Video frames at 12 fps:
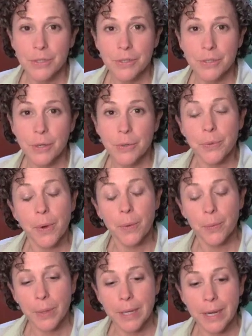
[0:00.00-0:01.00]
So
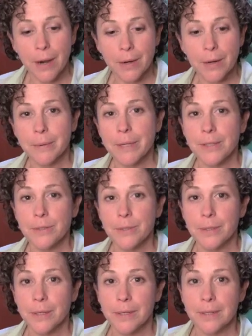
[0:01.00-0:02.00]
we are going
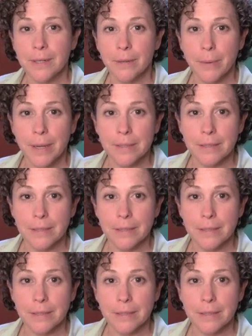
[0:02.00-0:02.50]
to learn a way